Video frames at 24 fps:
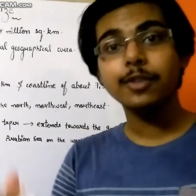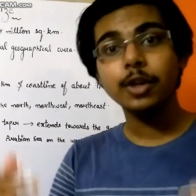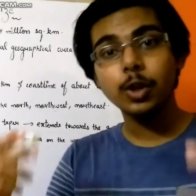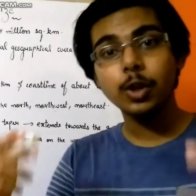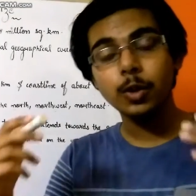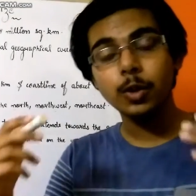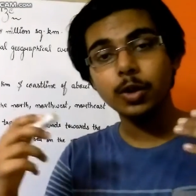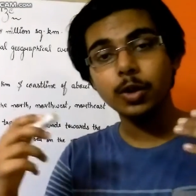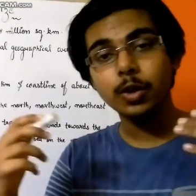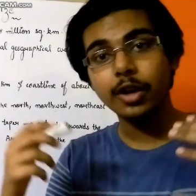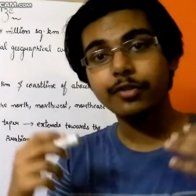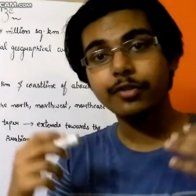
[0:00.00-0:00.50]

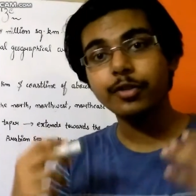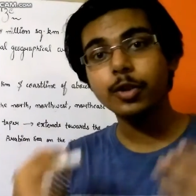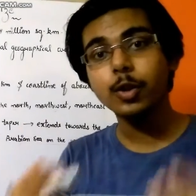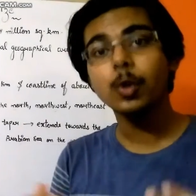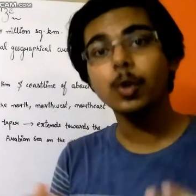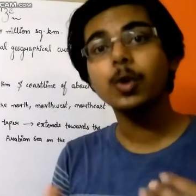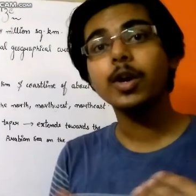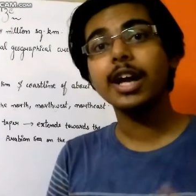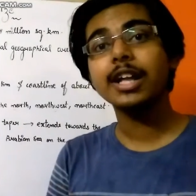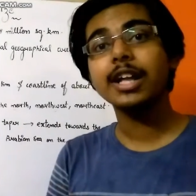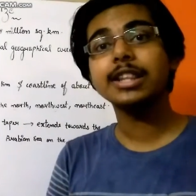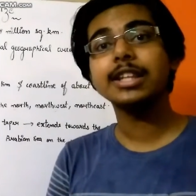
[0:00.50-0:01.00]
if you
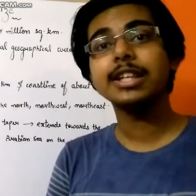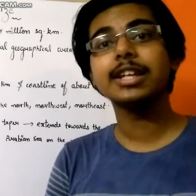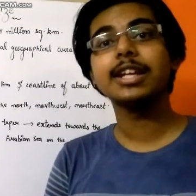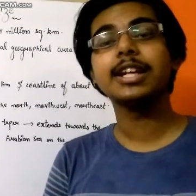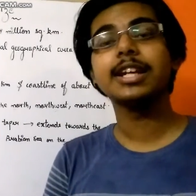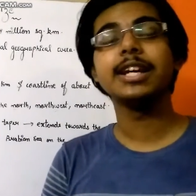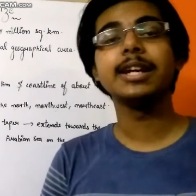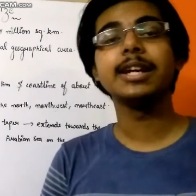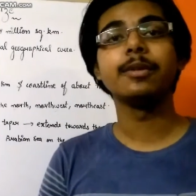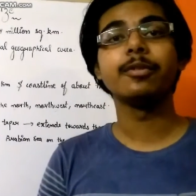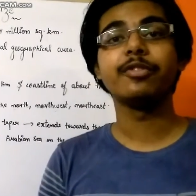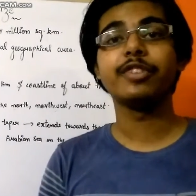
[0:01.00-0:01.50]
look at
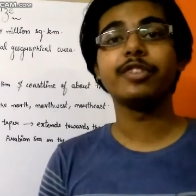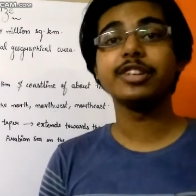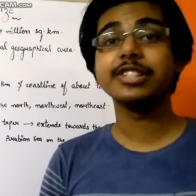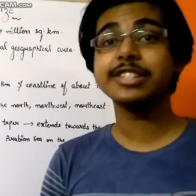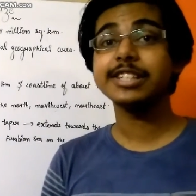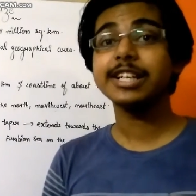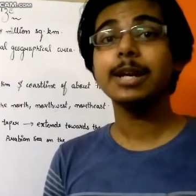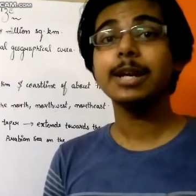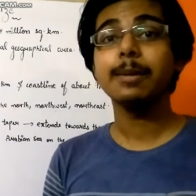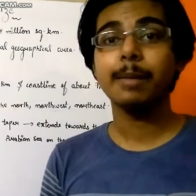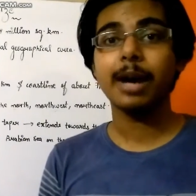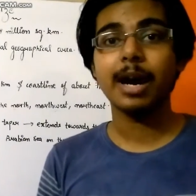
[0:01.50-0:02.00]
the
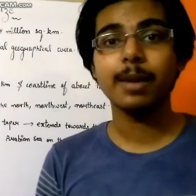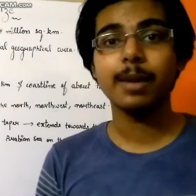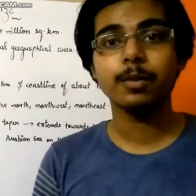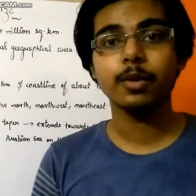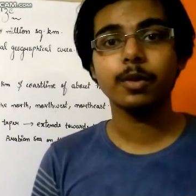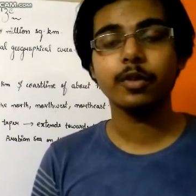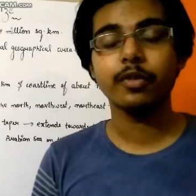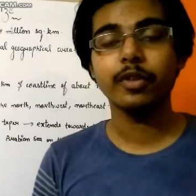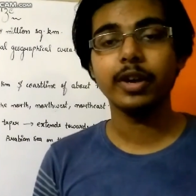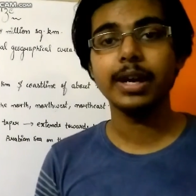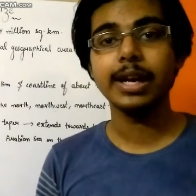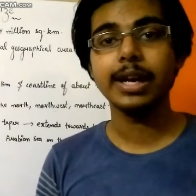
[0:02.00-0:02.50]
physical map
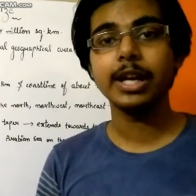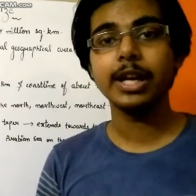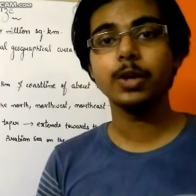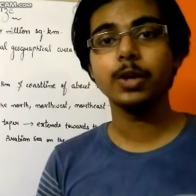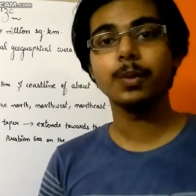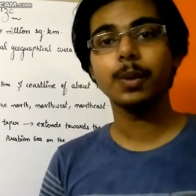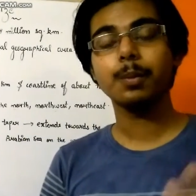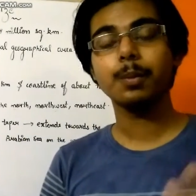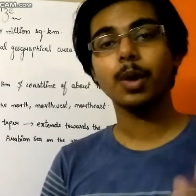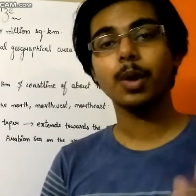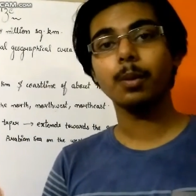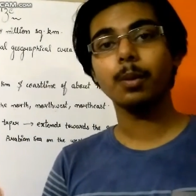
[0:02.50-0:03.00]
of India, you
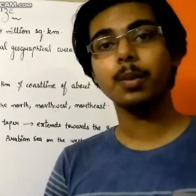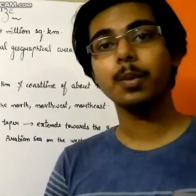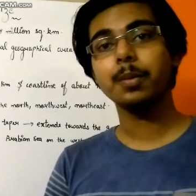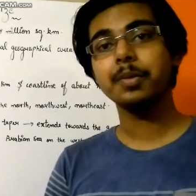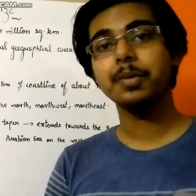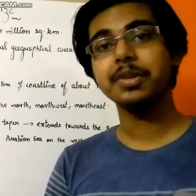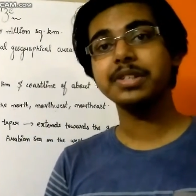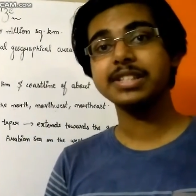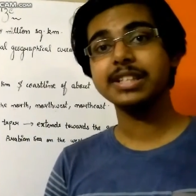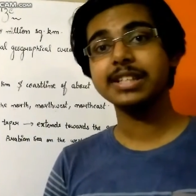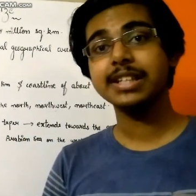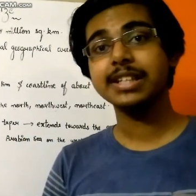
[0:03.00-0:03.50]
would probably
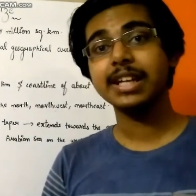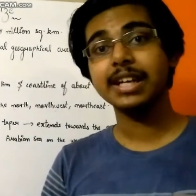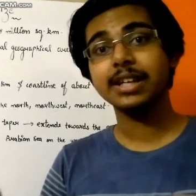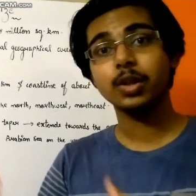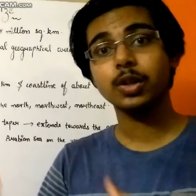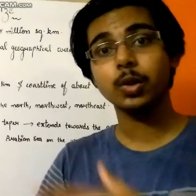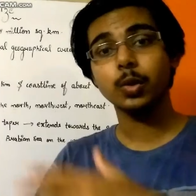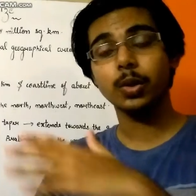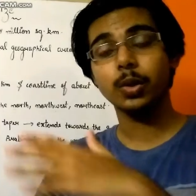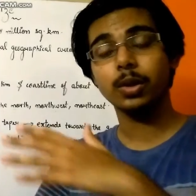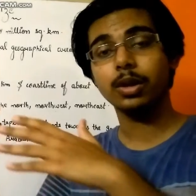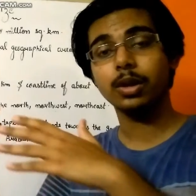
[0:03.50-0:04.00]
see that
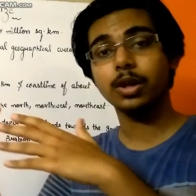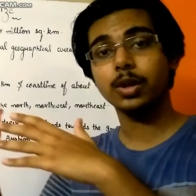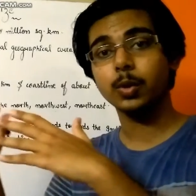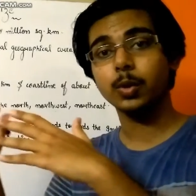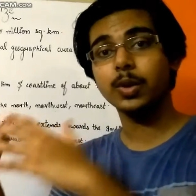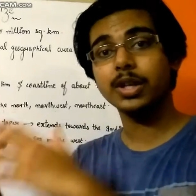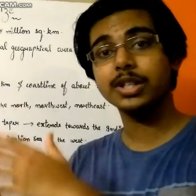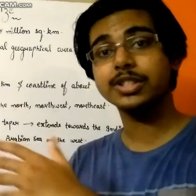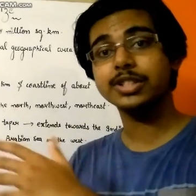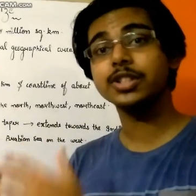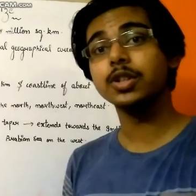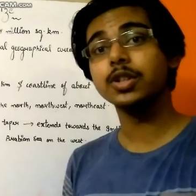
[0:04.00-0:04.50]

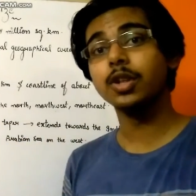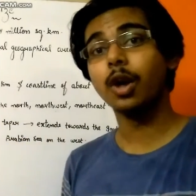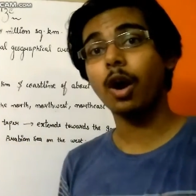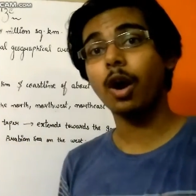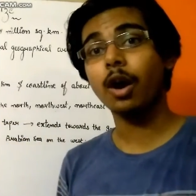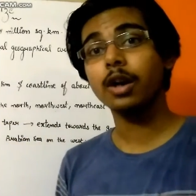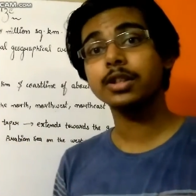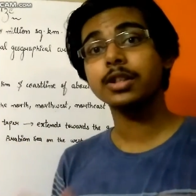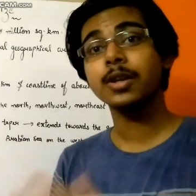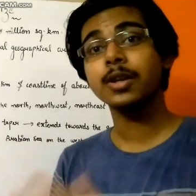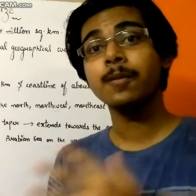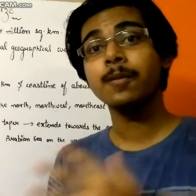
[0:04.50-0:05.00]
towards the
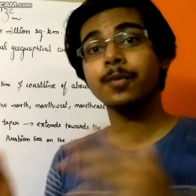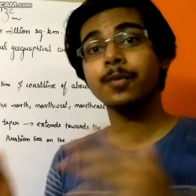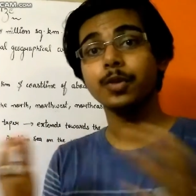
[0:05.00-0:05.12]
north,